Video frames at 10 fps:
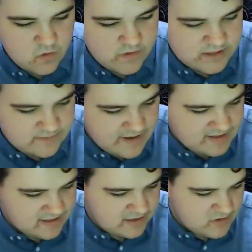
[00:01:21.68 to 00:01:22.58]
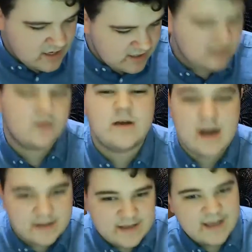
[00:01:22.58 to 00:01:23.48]
is basically trying to learn how
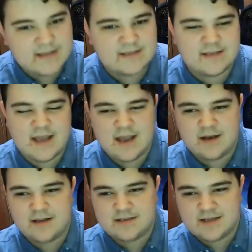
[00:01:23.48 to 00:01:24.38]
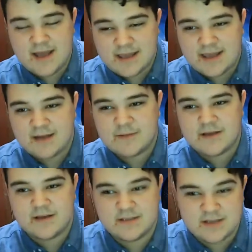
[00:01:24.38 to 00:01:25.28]
to dance and is liking it
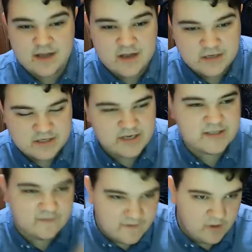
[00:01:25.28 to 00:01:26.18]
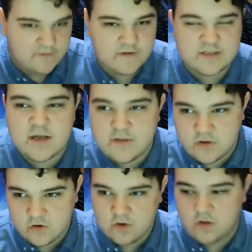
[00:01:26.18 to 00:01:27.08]
because she needs to fill in for this other
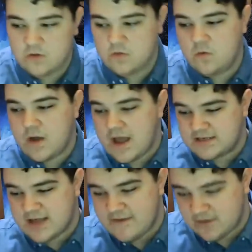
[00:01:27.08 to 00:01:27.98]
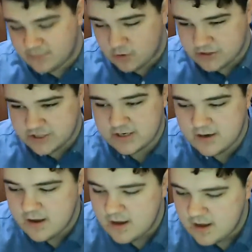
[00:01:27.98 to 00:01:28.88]
girl who has to have an abortion.
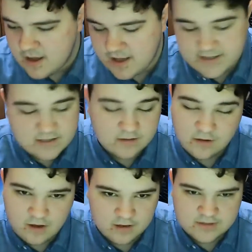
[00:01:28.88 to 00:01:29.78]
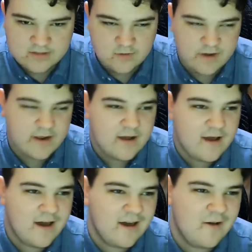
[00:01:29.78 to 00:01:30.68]
It's a long story.
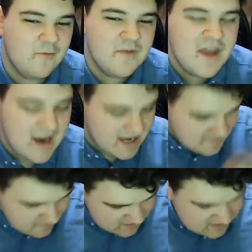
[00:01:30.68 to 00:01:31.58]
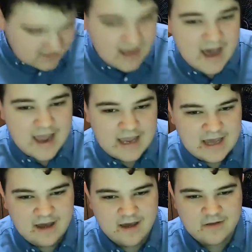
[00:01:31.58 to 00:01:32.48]
And it's about this
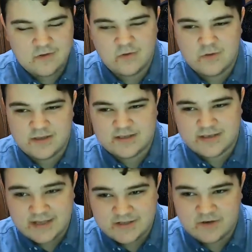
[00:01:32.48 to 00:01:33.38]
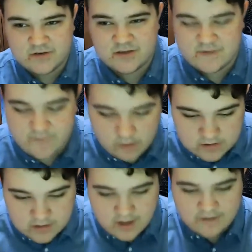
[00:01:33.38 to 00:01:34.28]
guy who is a dance instructor, and they fall
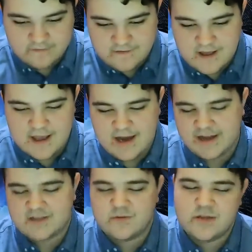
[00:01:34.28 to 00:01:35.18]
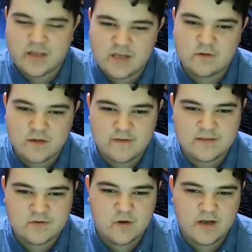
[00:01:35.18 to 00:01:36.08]
in love, and it's a really cute love
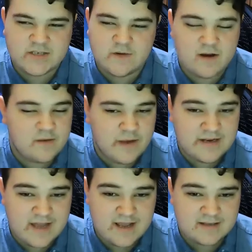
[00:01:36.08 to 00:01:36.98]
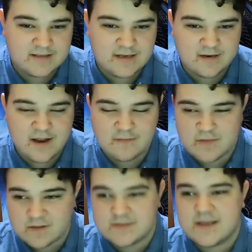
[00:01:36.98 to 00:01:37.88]
story surrounded by dance and
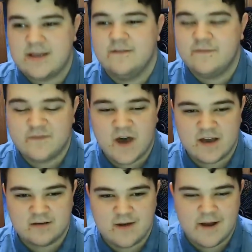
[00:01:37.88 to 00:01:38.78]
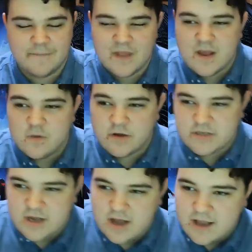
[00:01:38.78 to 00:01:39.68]
music and fun, right?
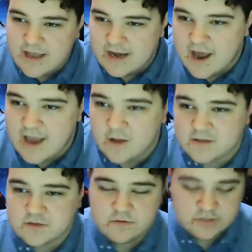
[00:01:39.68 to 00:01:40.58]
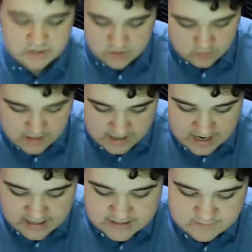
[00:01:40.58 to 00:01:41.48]
Which, again, I also just don't like
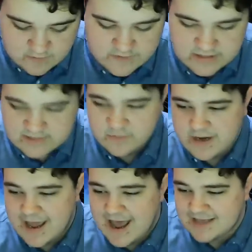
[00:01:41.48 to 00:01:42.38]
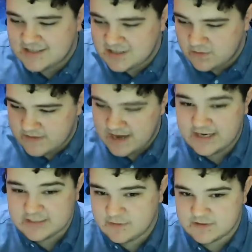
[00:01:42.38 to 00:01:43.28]
80s movies when it has to do with
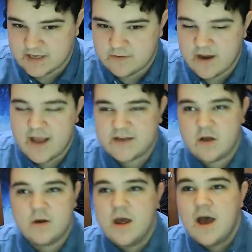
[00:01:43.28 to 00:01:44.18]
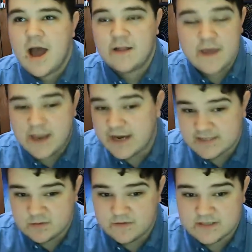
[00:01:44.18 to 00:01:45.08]
80s music, right? I don't. I like
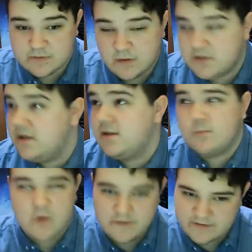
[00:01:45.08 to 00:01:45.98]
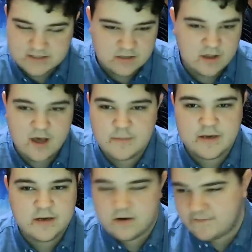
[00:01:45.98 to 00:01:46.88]
80s movies. I really do like The Breakfast Club
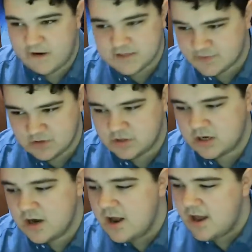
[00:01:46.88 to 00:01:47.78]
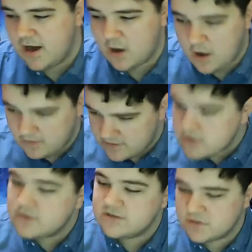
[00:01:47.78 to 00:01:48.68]
and, you know, Ferris Bueller, and all of
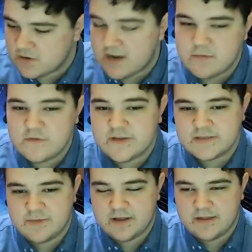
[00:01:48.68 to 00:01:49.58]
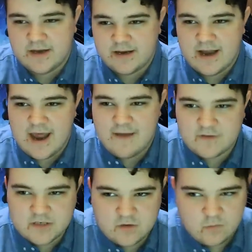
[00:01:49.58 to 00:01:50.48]
those were great movies, but they didn't have
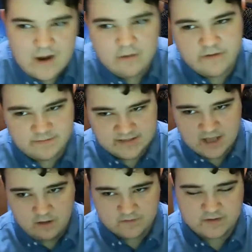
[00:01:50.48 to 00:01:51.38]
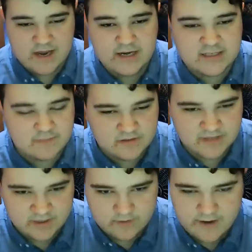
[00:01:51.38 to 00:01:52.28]
to surround themselves with 80s
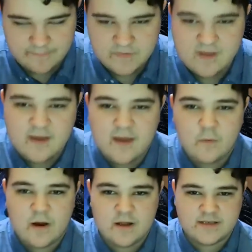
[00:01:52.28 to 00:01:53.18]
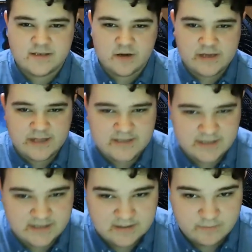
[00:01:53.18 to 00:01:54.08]
music, right? Whereas Dirty
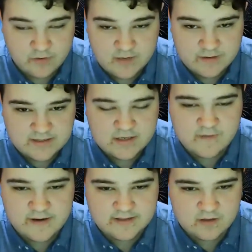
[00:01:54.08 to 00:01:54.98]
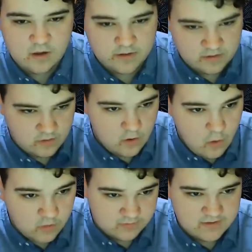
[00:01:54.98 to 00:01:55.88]
Dancing, it's a pretty big deal that it's all, you know,
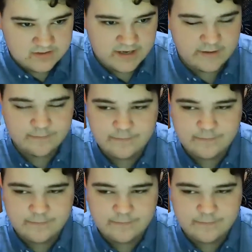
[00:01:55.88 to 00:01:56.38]
old music.